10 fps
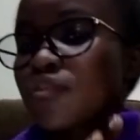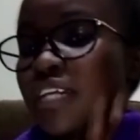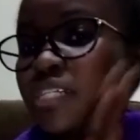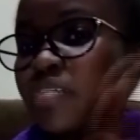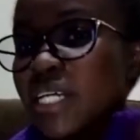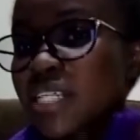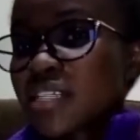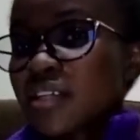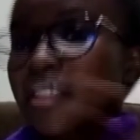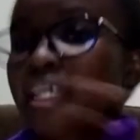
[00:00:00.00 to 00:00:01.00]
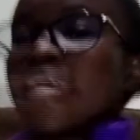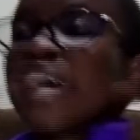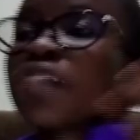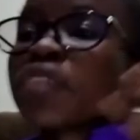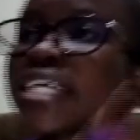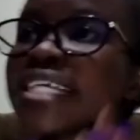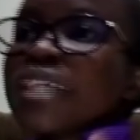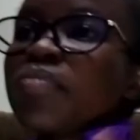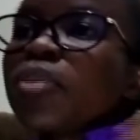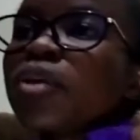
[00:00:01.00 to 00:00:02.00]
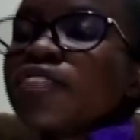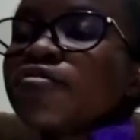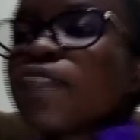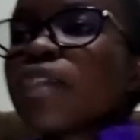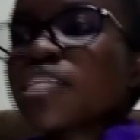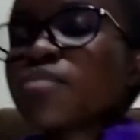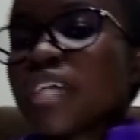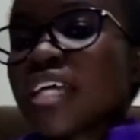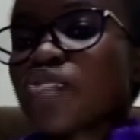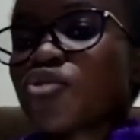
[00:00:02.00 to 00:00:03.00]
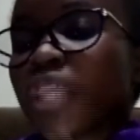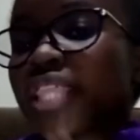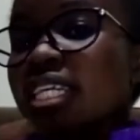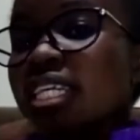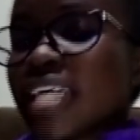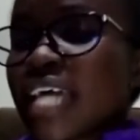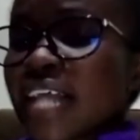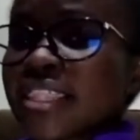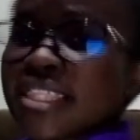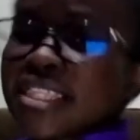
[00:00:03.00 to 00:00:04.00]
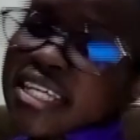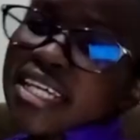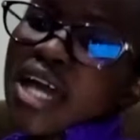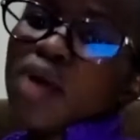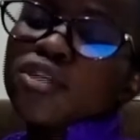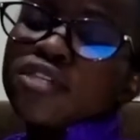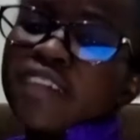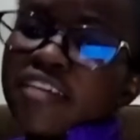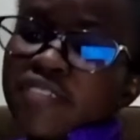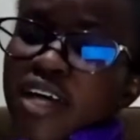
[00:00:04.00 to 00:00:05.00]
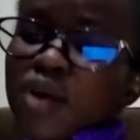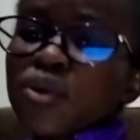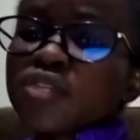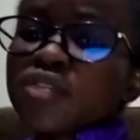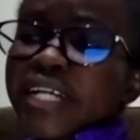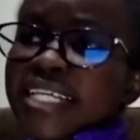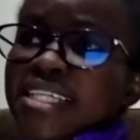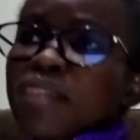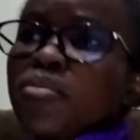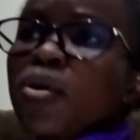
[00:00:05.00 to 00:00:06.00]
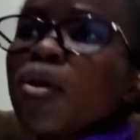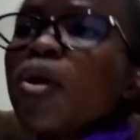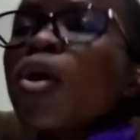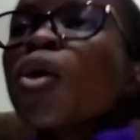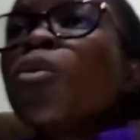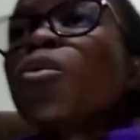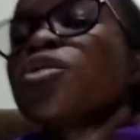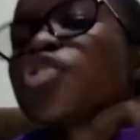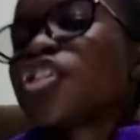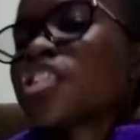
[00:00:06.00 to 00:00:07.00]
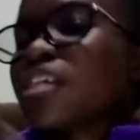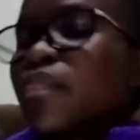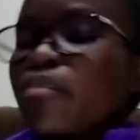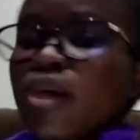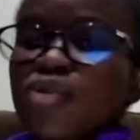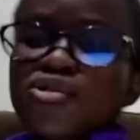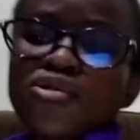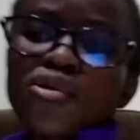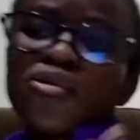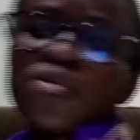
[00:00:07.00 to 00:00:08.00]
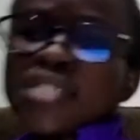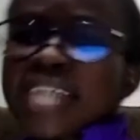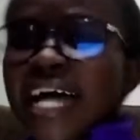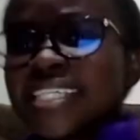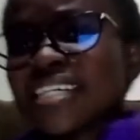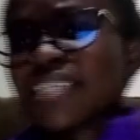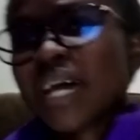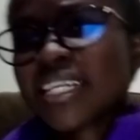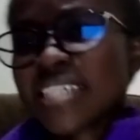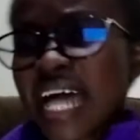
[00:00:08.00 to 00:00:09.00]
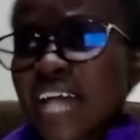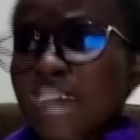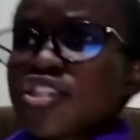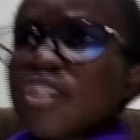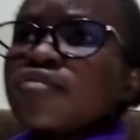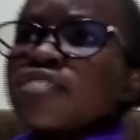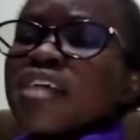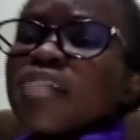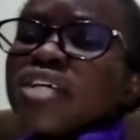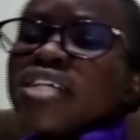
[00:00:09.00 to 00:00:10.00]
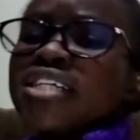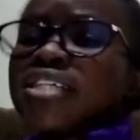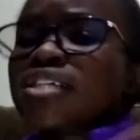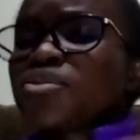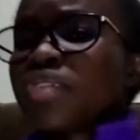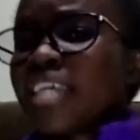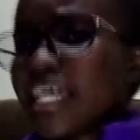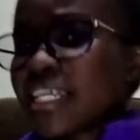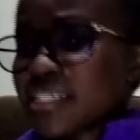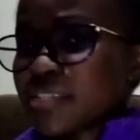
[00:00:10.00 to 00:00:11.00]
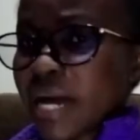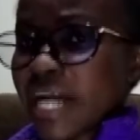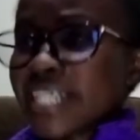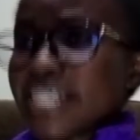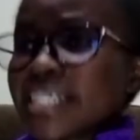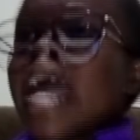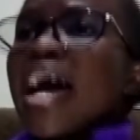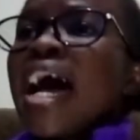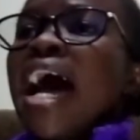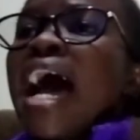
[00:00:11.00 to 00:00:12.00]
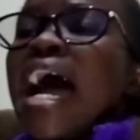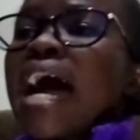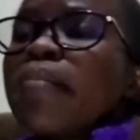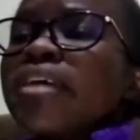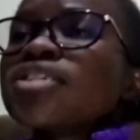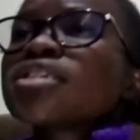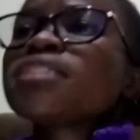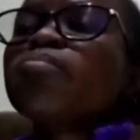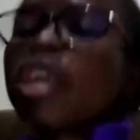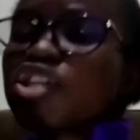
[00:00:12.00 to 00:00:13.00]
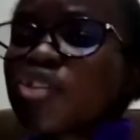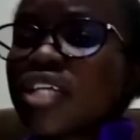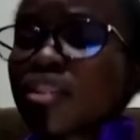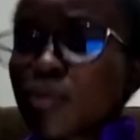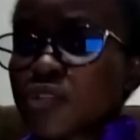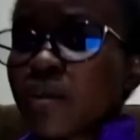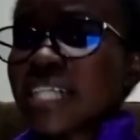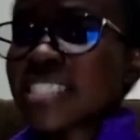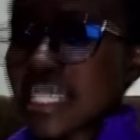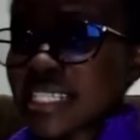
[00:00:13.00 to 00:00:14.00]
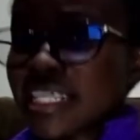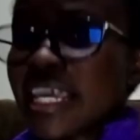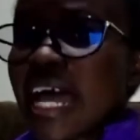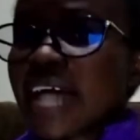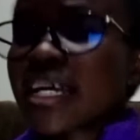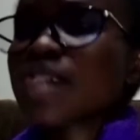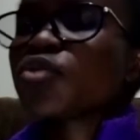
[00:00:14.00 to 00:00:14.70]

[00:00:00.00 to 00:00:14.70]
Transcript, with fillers: of that person. For example, if we are speaking to a three-year, three-year-old, five-year-old, for example, to teach them about, you know, good touch and bad touch. If somebody touches you here, it is bad. Uh, they just mentioning those parts as they are, as